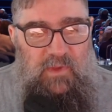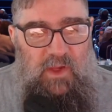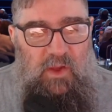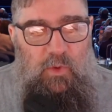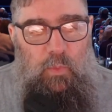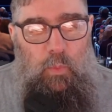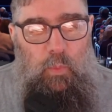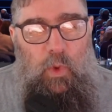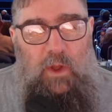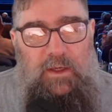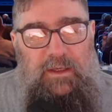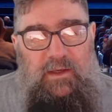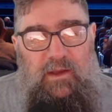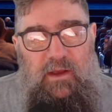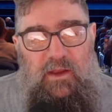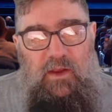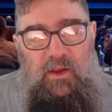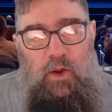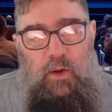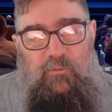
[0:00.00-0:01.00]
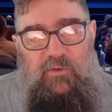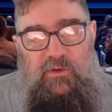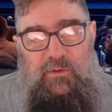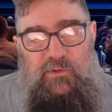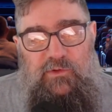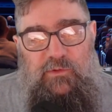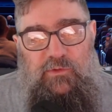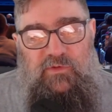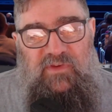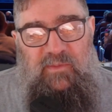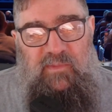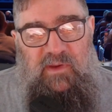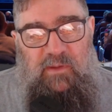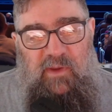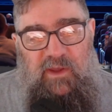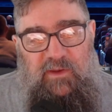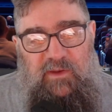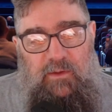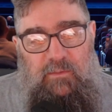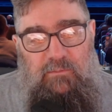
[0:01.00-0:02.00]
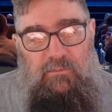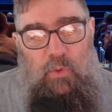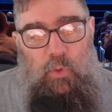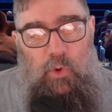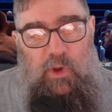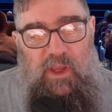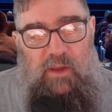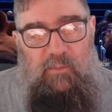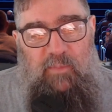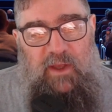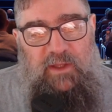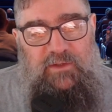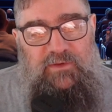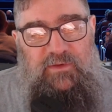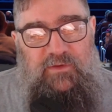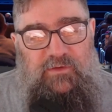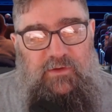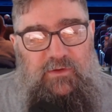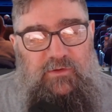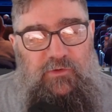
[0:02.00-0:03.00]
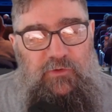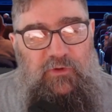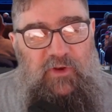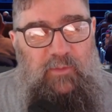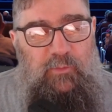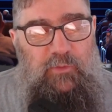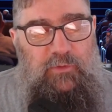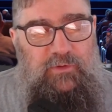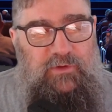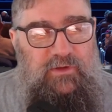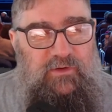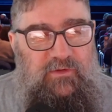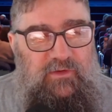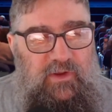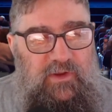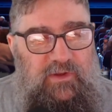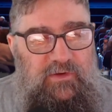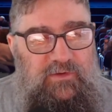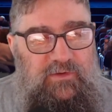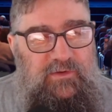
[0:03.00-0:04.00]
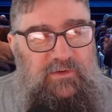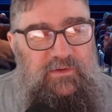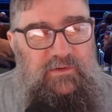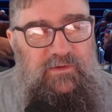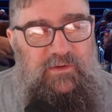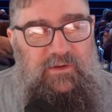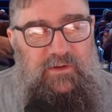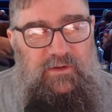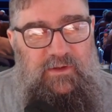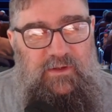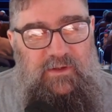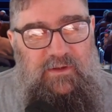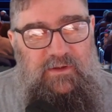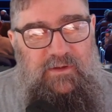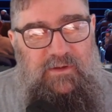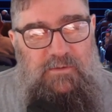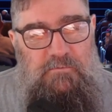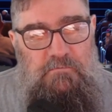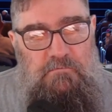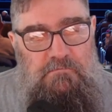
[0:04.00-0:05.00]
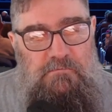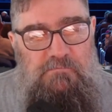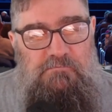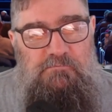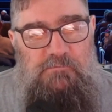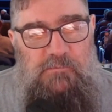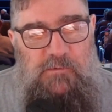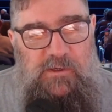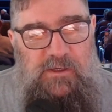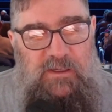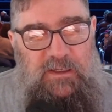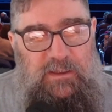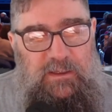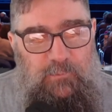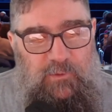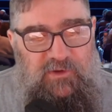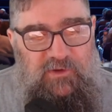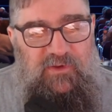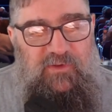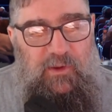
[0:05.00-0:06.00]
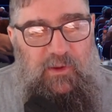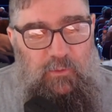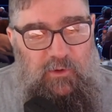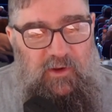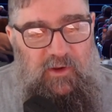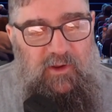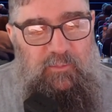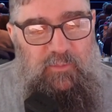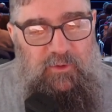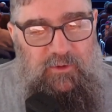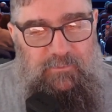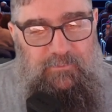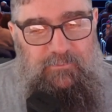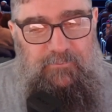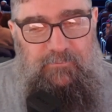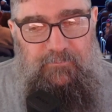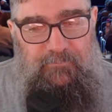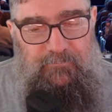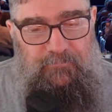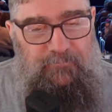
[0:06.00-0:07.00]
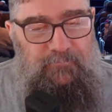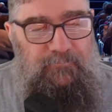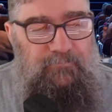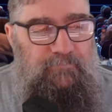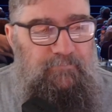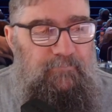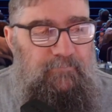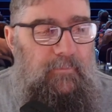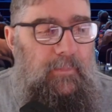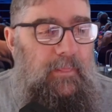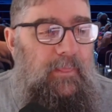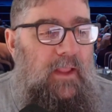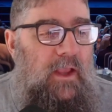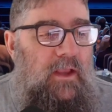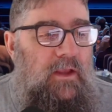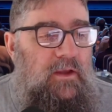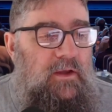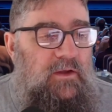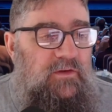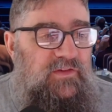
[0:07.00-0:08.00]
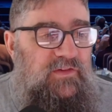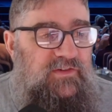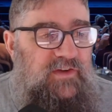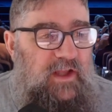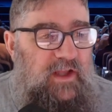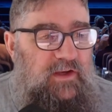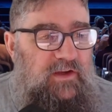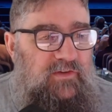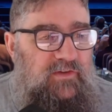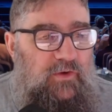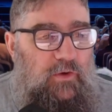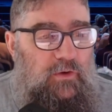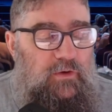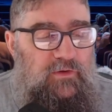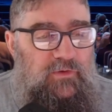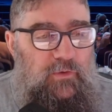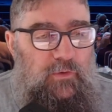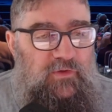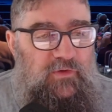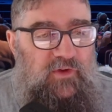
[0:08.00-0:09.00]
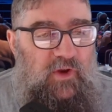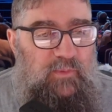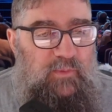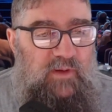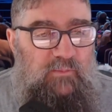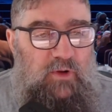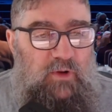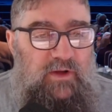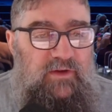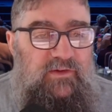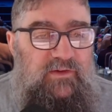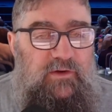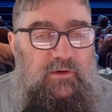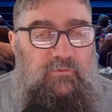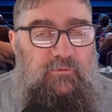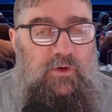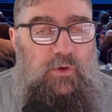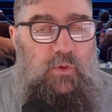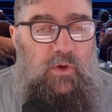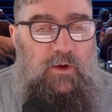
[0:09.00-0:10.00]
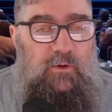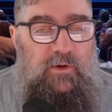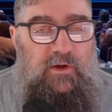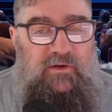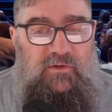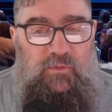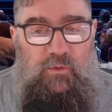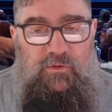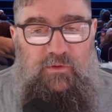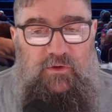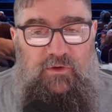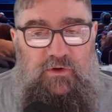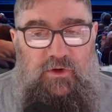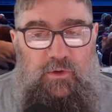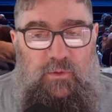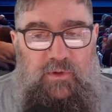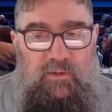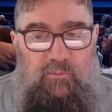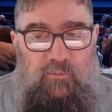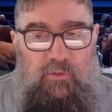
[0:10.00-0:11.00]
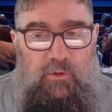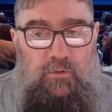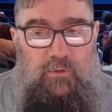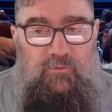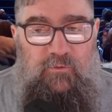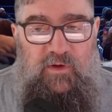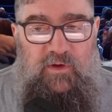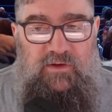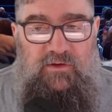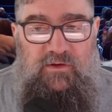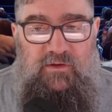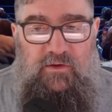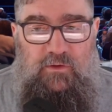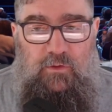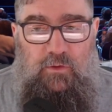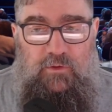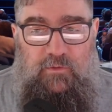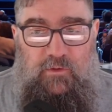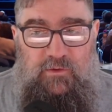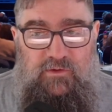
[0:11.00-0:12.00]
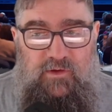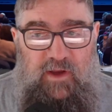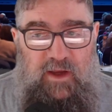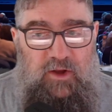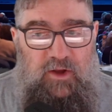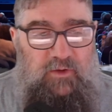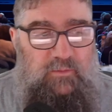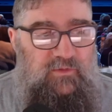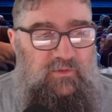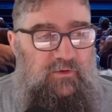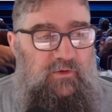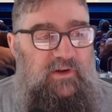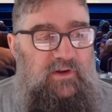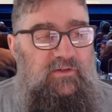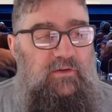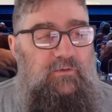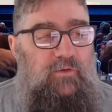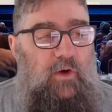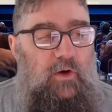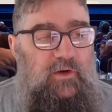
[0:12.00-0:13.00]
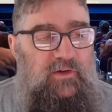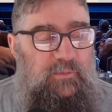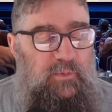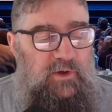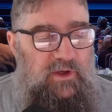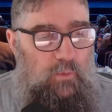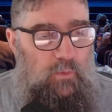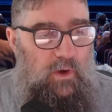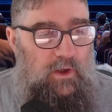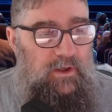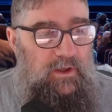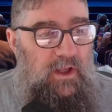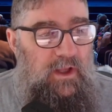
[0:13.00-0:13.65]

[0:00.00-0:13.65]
One day hopefully we'll do something about the Moya patterns that turn up on containers. Really wish that would happen. Static stock has also been placed in a few areas with the new and improved fences along the Dagenham stretch of High Speed 1.